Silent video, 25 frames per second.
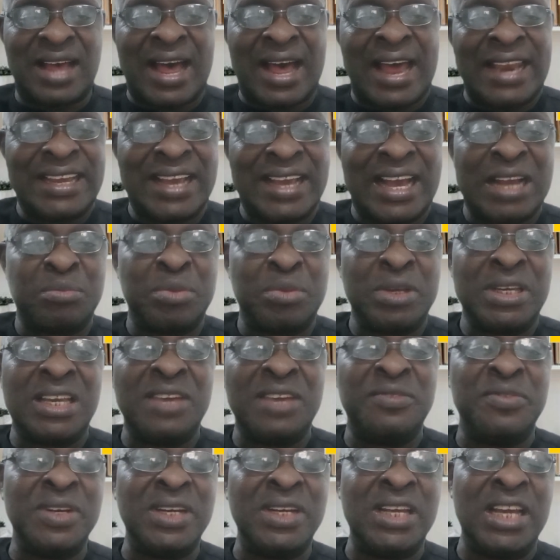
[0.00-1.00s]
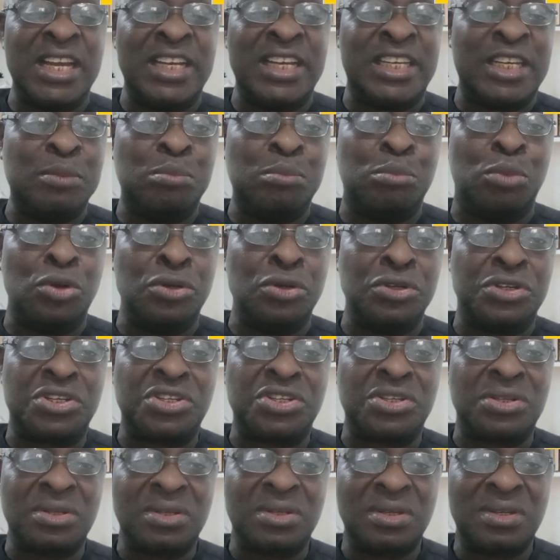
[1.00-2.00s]
And he has been given 18
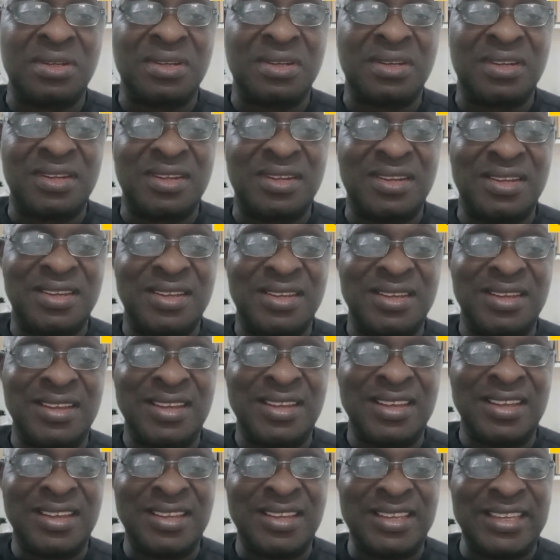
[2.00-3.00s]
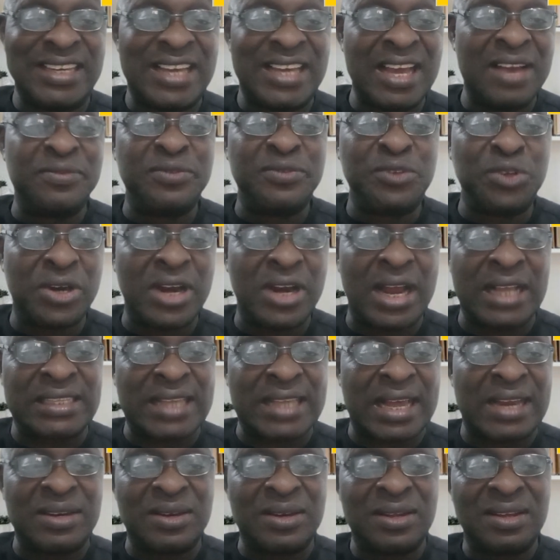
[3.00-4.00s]
months. He gave
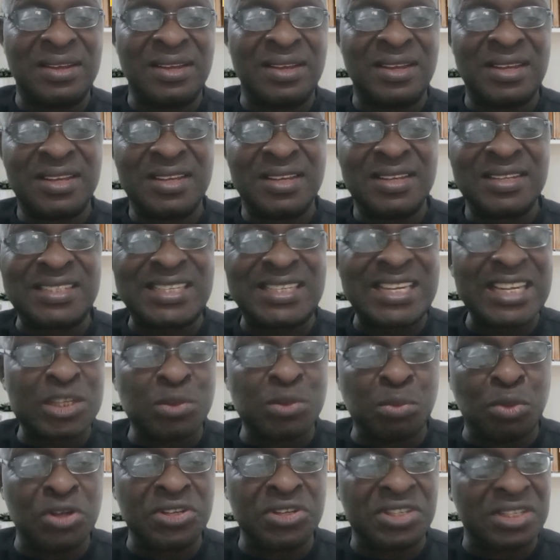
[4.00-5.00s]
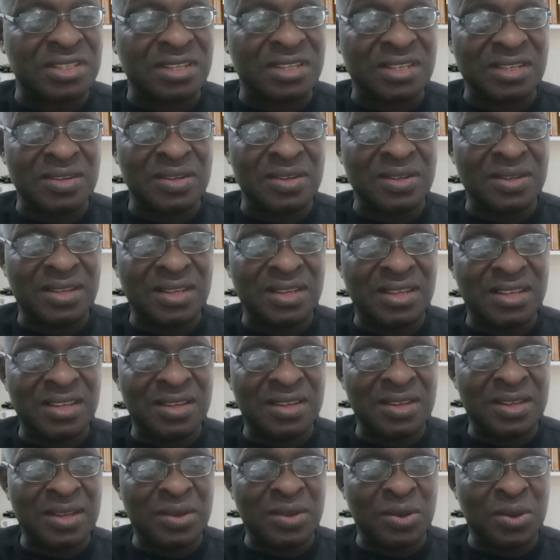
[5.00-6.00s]
Jonathan 6 months
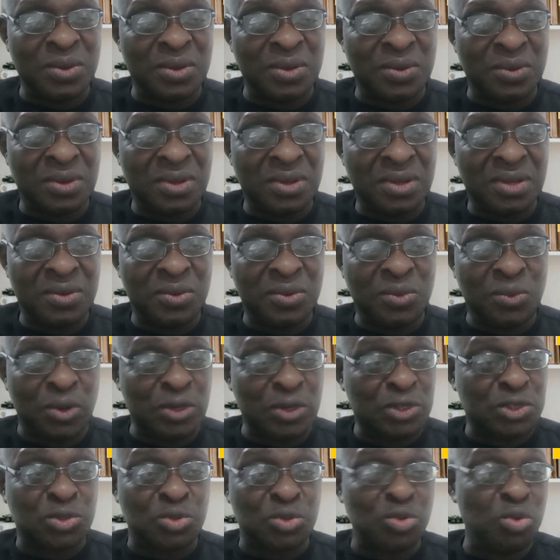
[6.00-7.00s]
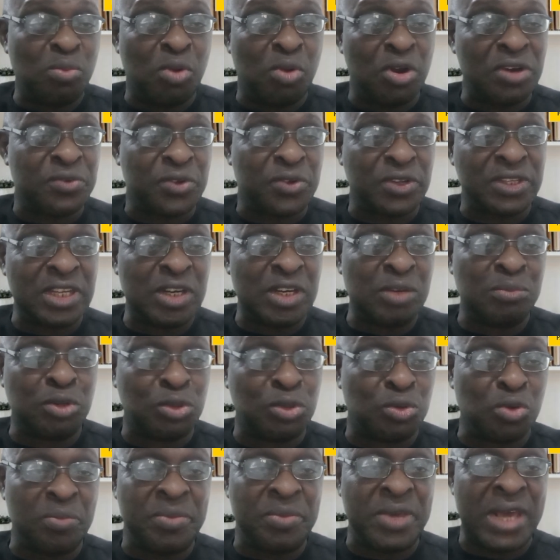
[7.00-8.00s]
was too much for
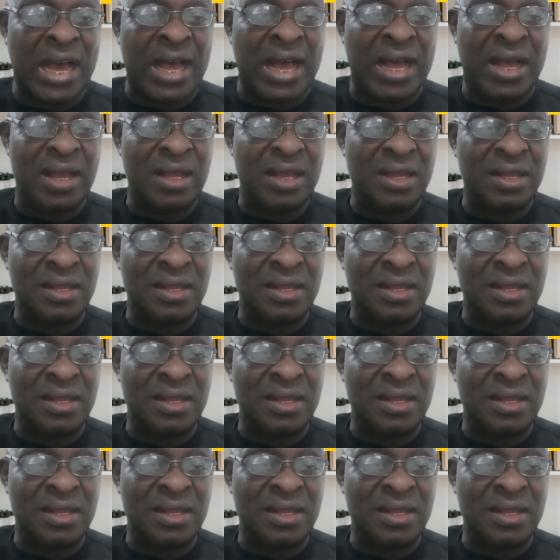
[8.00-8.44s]
Tinubu to bear.